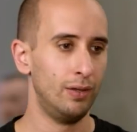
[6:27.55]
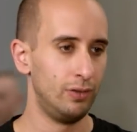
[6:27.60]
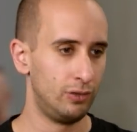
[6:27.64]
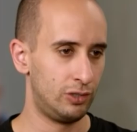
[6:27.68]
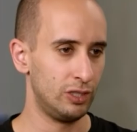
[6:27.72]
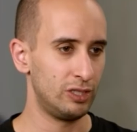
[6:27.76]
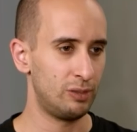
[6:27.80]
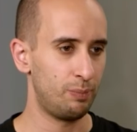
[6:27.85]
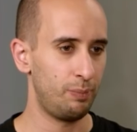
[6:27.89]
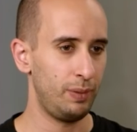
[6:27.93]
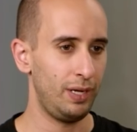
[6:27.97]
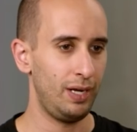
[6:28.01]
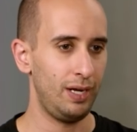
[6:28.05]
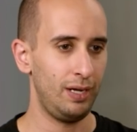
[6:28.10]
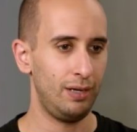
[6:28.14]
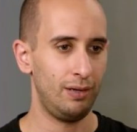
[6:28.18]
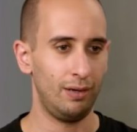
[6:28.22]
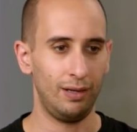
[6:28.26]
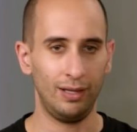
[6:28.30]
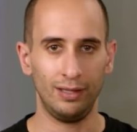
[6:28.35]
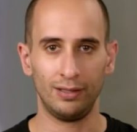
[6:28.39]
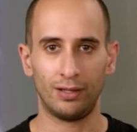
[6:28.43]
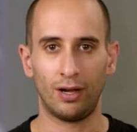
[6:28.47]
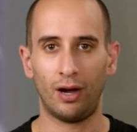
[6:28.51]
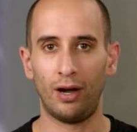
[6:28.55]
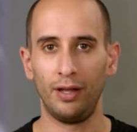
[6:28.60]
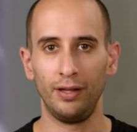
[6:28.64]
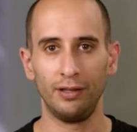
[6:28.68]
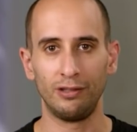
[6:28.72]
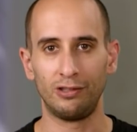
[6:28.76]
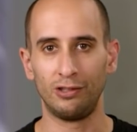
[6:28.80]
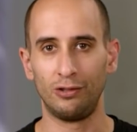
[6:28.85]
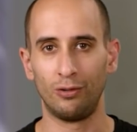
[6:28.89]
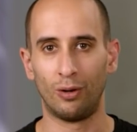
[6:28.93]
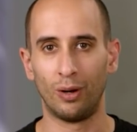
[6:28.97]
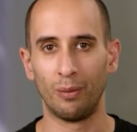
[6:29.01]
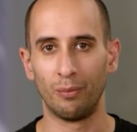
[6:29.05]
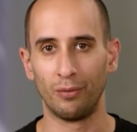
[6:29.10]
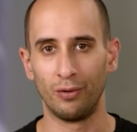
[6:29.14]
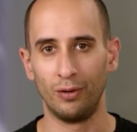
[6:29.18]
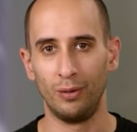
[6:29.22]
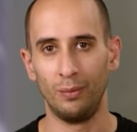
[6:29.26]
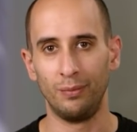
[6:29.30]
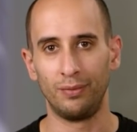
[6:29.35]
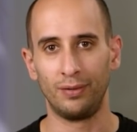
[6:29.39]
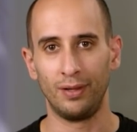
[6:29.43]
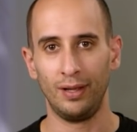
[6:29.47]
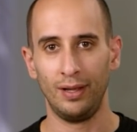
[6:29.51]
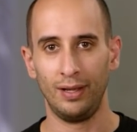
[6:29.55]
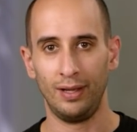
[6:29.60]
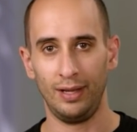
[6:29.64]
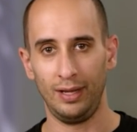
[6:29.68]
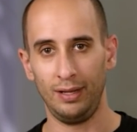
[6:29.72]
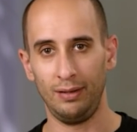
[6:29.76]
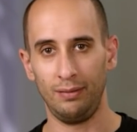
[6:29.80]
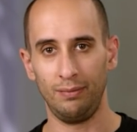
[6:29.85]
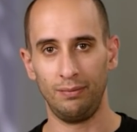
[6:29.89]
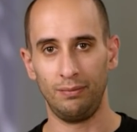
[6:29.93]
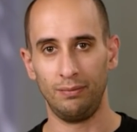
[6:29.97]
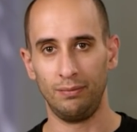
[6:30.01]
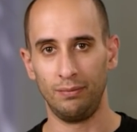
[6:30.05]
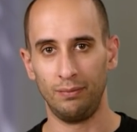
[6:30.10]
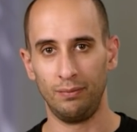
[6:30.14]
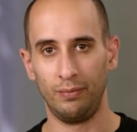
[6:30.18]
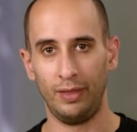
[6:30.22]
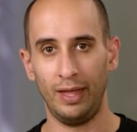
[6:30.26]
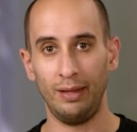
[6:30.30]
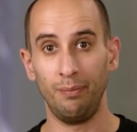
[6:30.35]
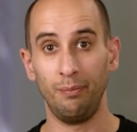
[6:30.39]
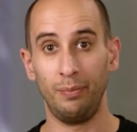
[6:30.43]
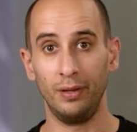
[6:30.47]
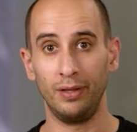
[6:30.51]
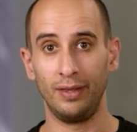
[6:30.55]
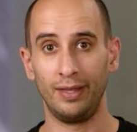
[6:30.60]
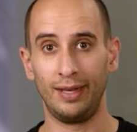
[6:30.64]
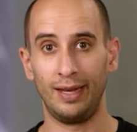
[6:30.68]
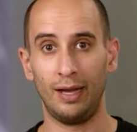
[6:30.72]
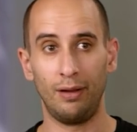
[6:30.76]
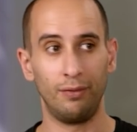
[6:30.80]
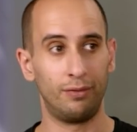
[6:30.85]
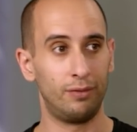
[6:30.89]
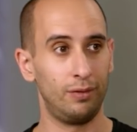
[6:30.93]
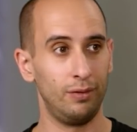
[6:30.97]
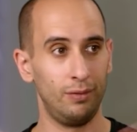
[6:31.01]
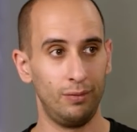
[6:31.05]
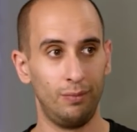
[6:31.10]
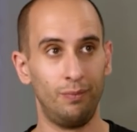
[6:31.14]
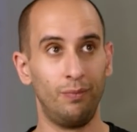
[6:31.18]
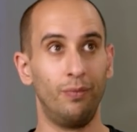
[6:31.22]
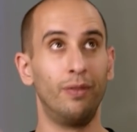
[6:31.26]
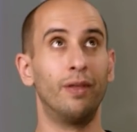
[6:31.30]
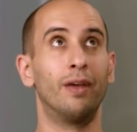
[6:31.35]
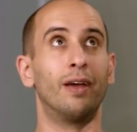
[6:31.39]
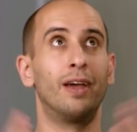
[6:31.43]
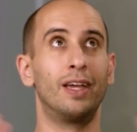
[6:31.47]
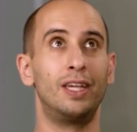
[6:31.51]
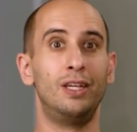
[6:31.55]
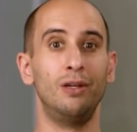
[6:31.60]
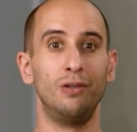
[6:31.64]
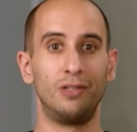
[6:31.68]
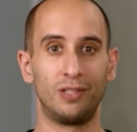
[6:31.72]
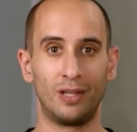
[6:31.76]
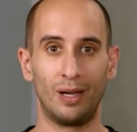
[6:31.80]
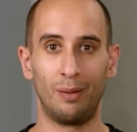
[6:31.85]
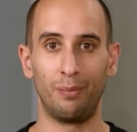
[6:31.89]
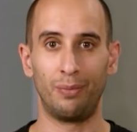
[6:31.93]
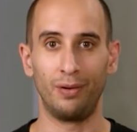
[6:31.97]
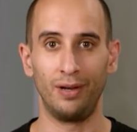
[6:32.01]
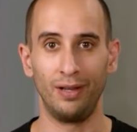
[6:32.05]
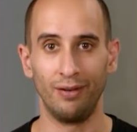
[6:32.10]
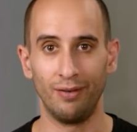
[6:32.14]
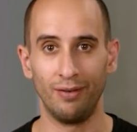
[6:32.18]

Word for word: just being in college dorm rooms and then building out to a huge company,